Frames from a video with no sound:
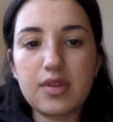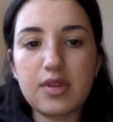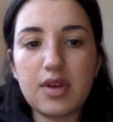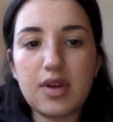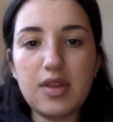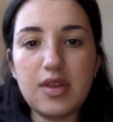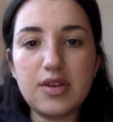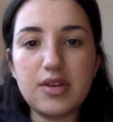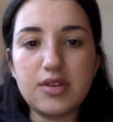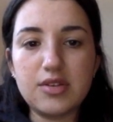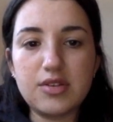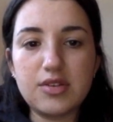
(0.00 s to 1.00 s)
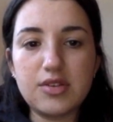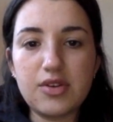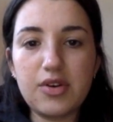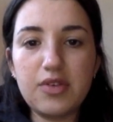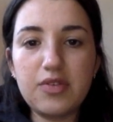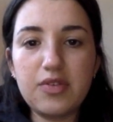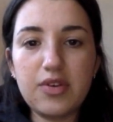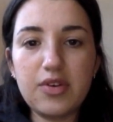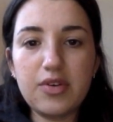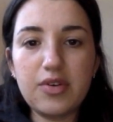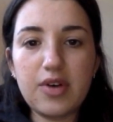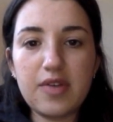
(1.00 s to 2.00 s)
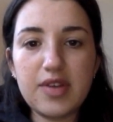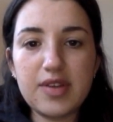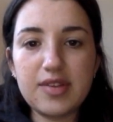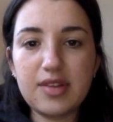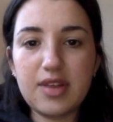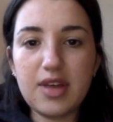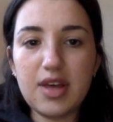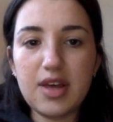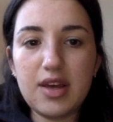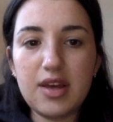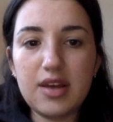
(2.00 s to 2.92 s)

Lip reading: And then just the tofu, obviously.